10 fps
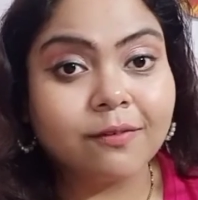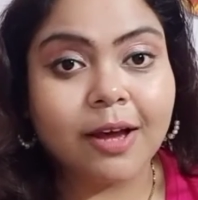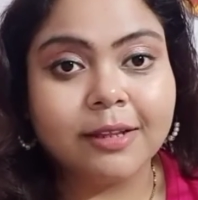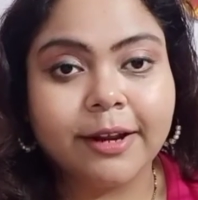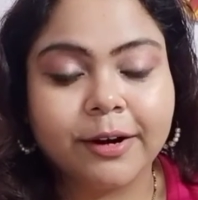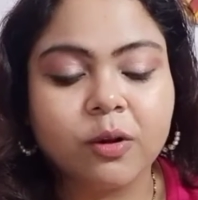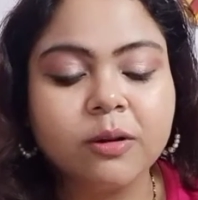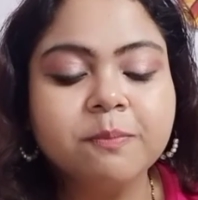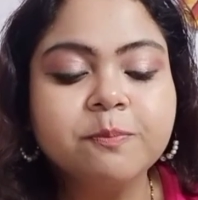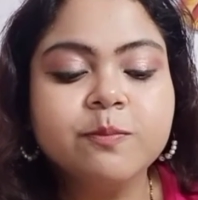Khadi at all.
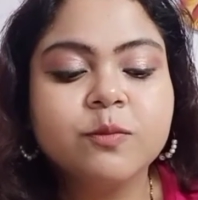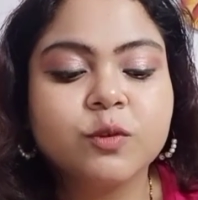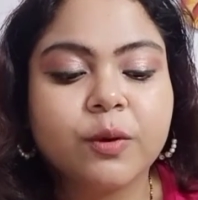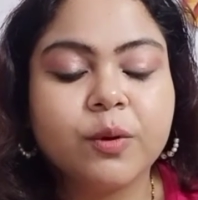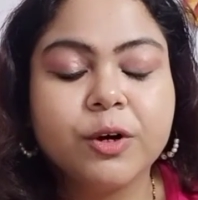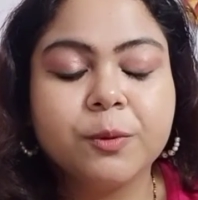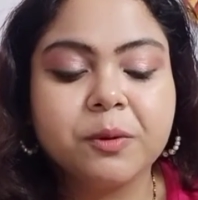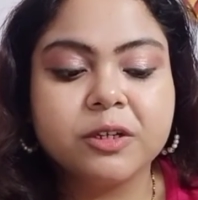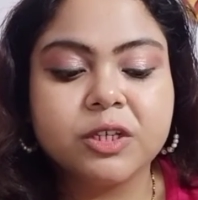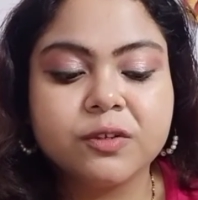So I wanted to
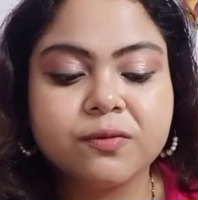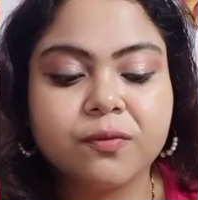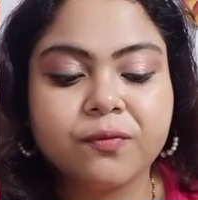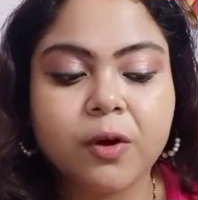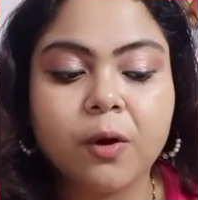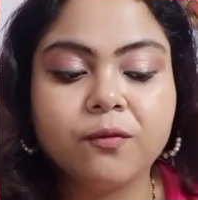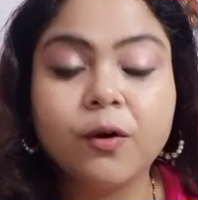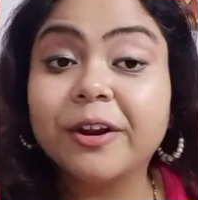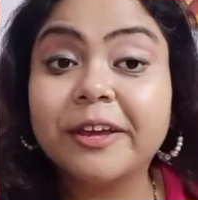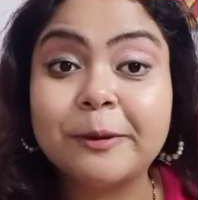purchase for,
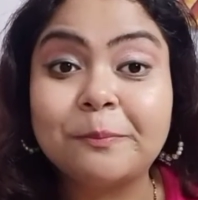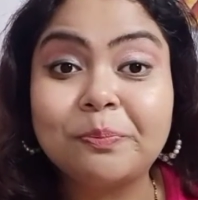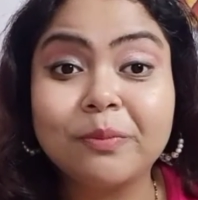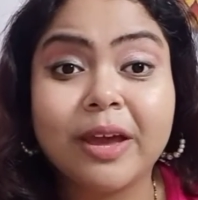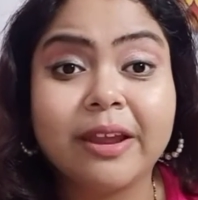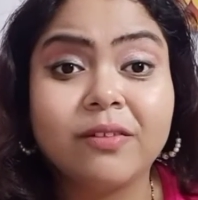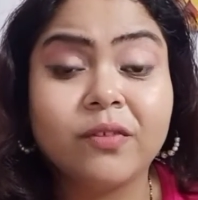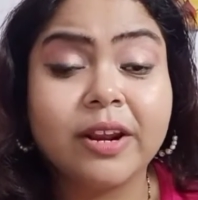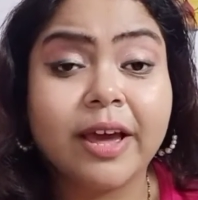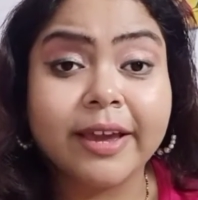for him, and
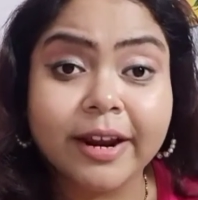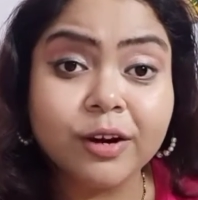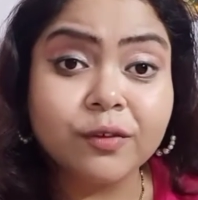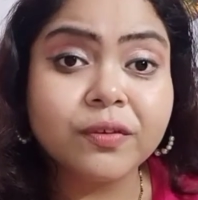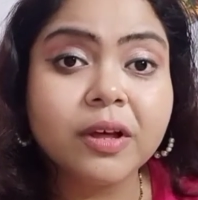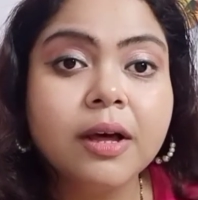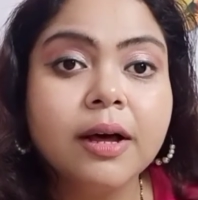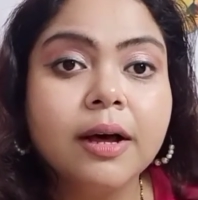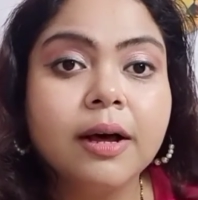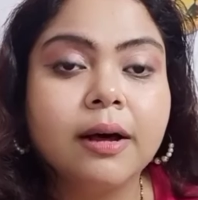when I kind of
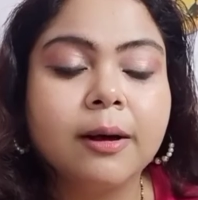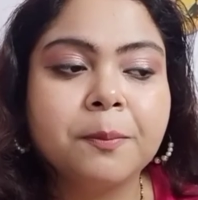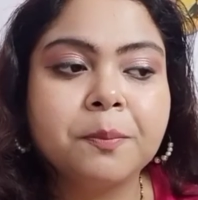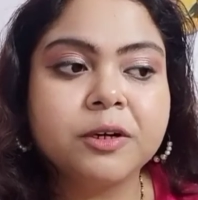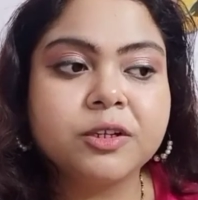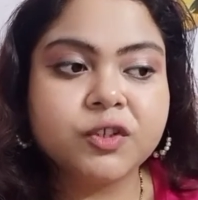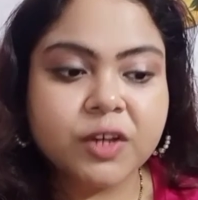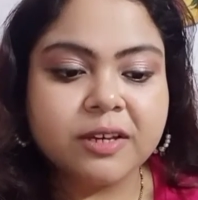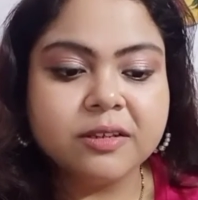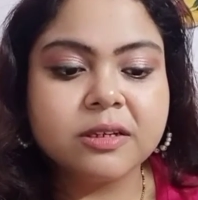uh,
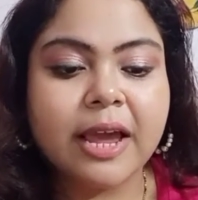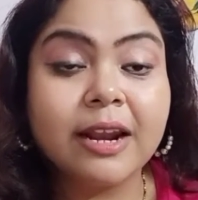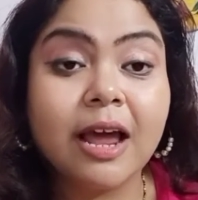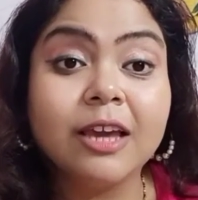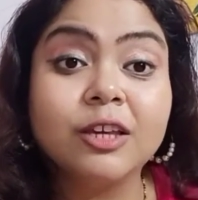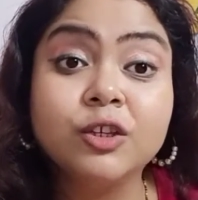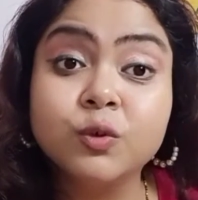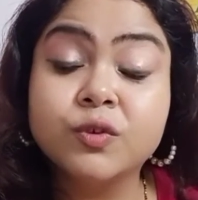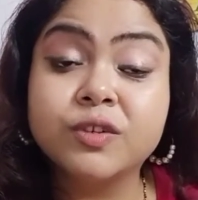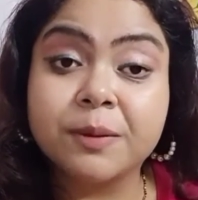purchased and I
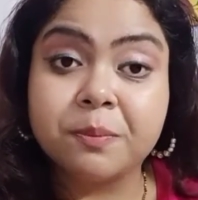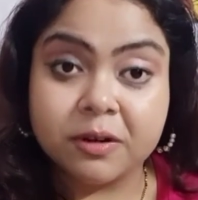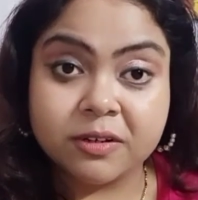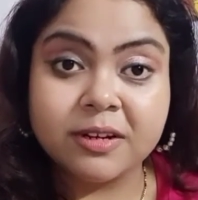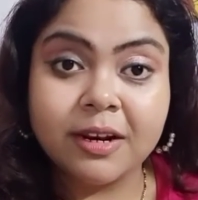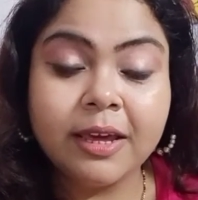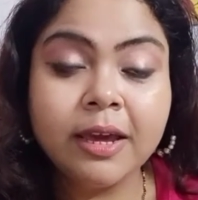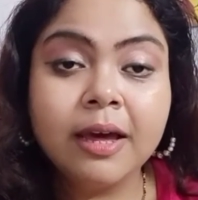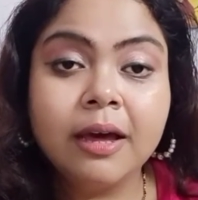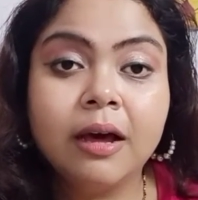used it personally,
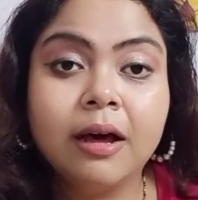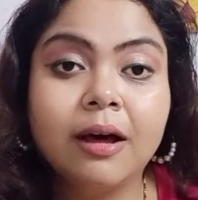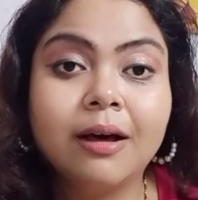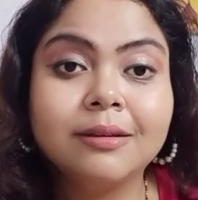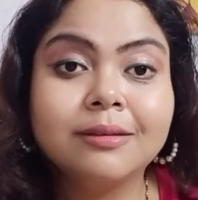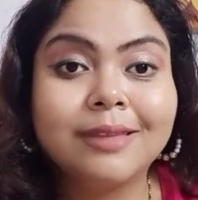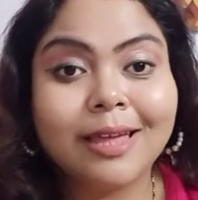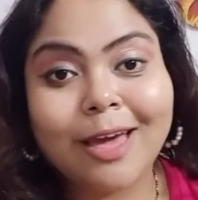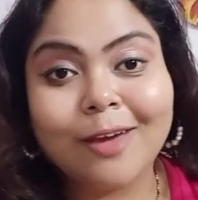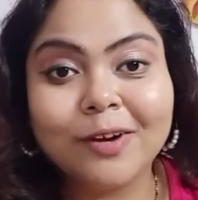Uh, then
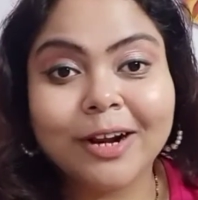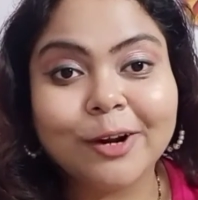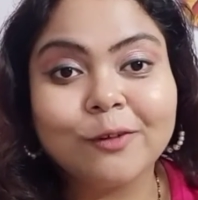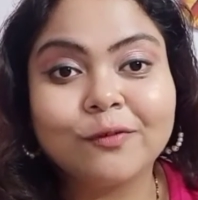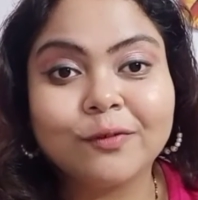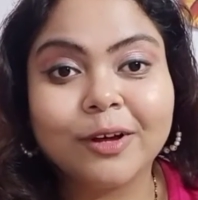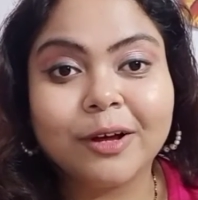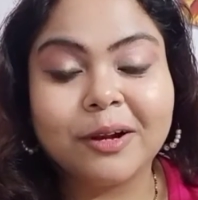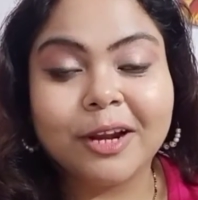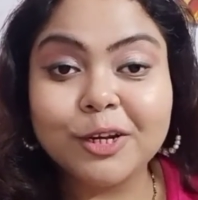I will kind of
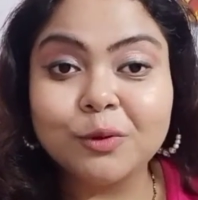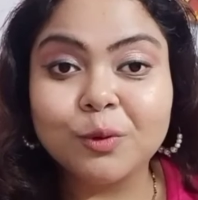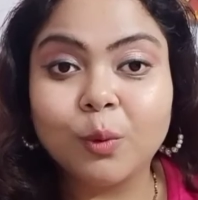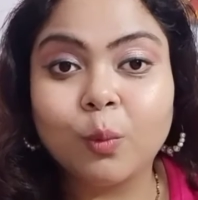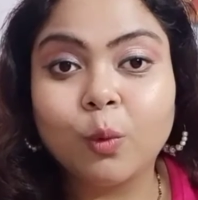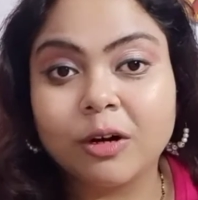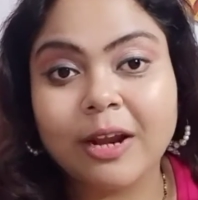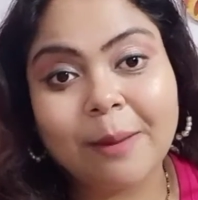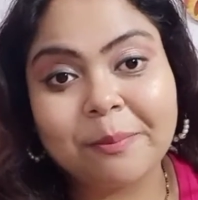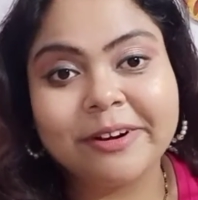uh, let you know what
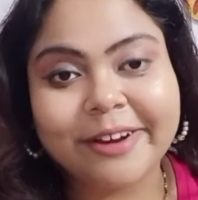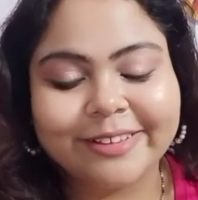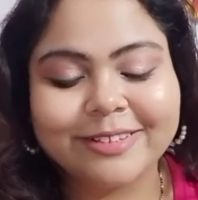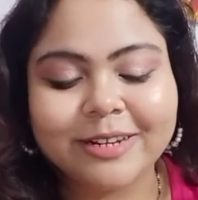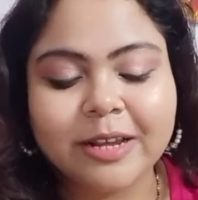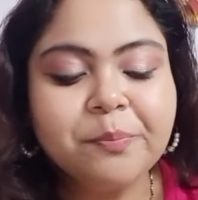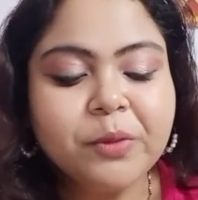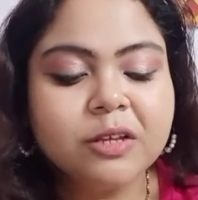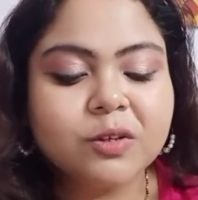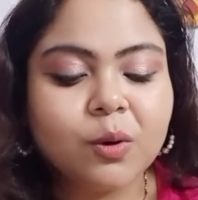happened next.
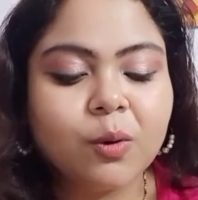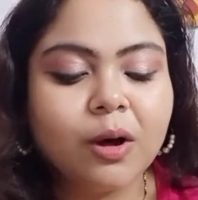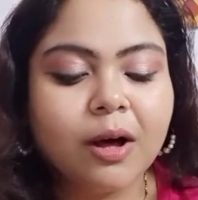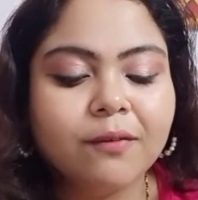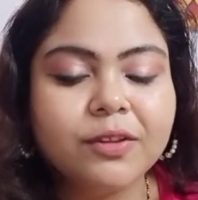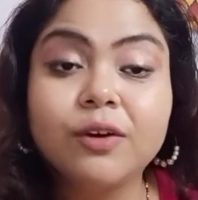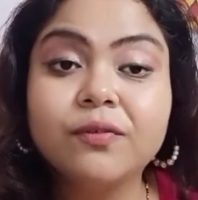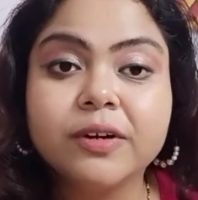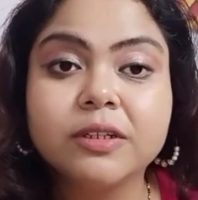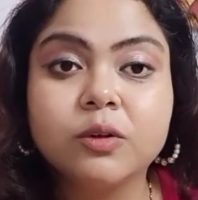So uh, without
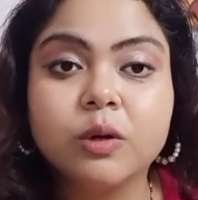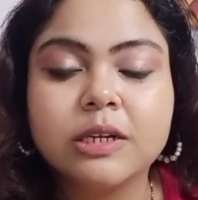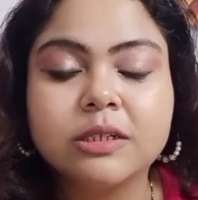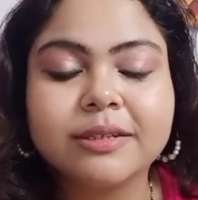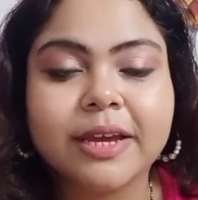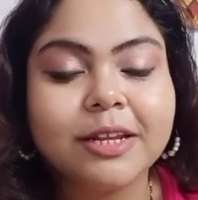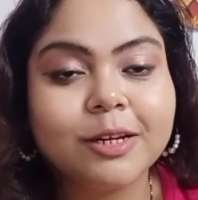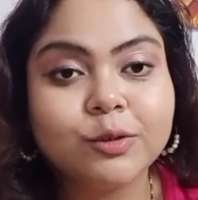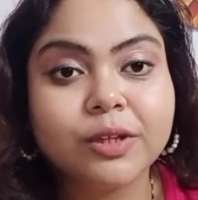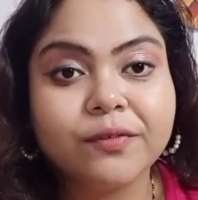further ado, let's just get
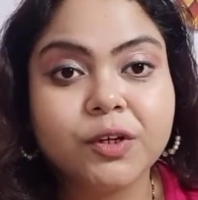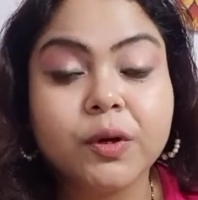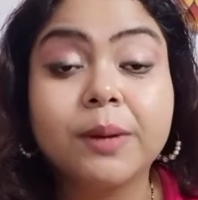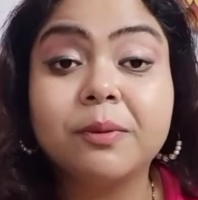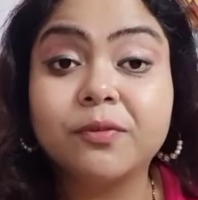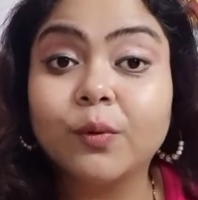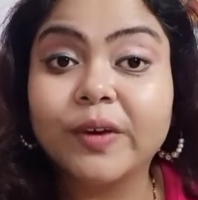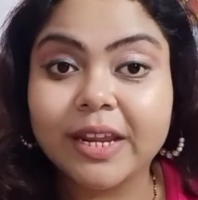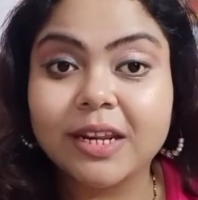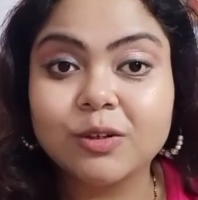into the video. And before
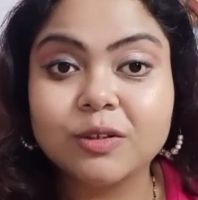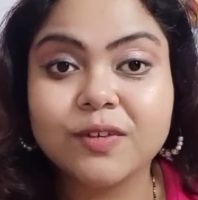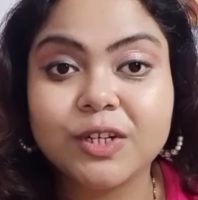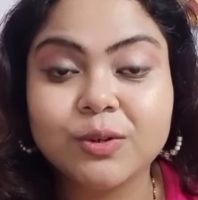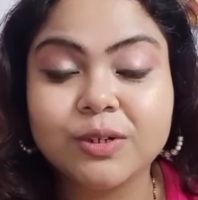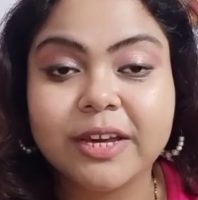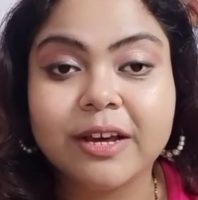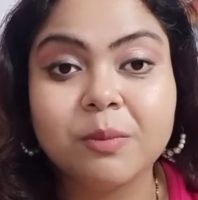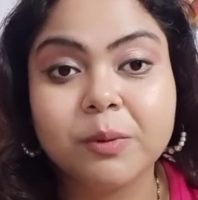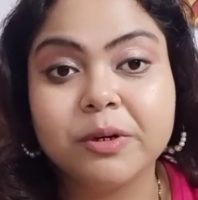getting into the video, take
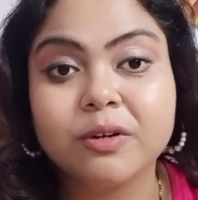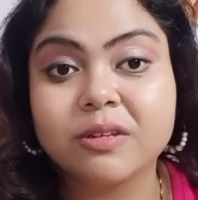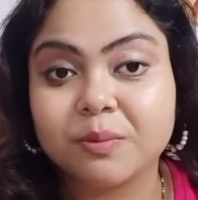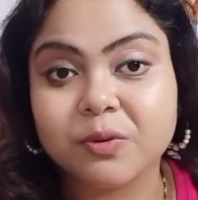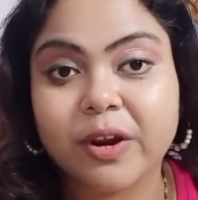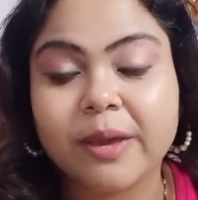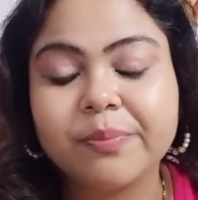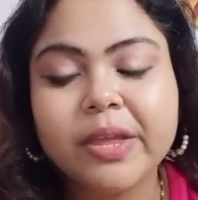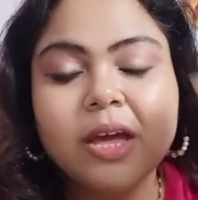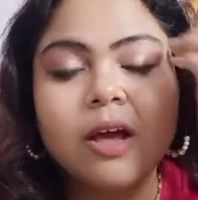a moment to subscribe,
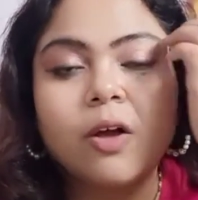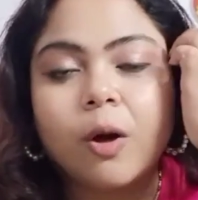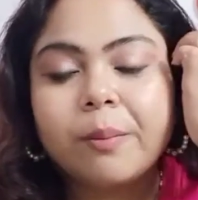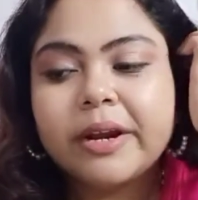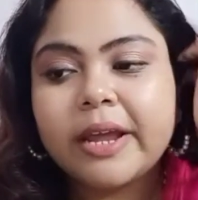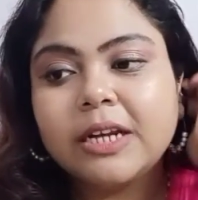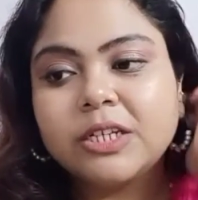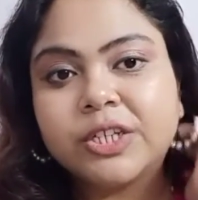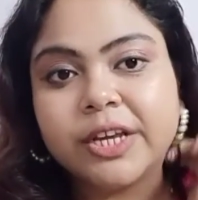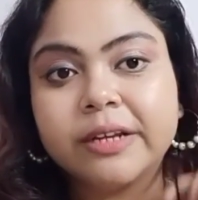comment and
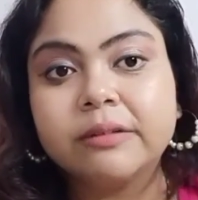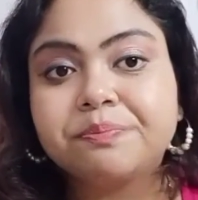share.